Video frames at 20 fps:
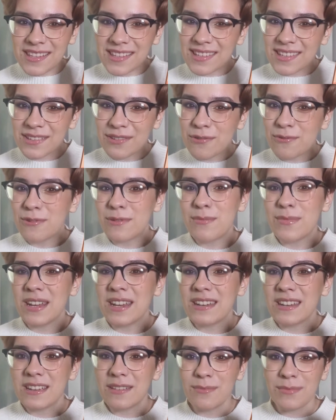this is called
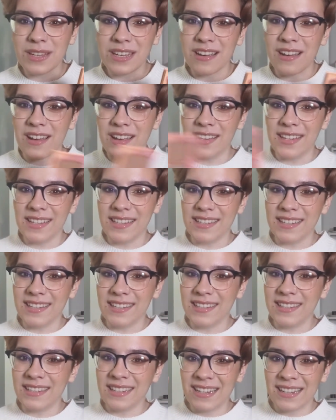medium
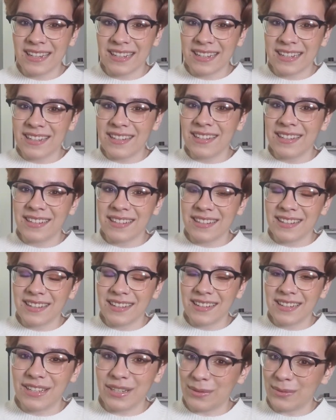because
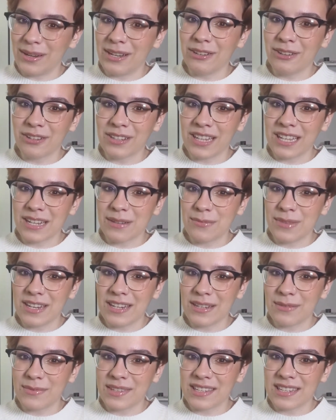do I look like a
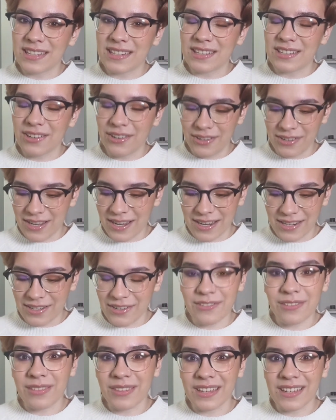medium skin tone? I
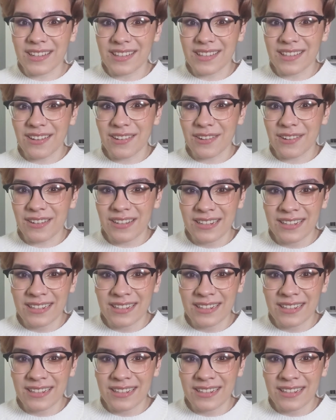don't think so.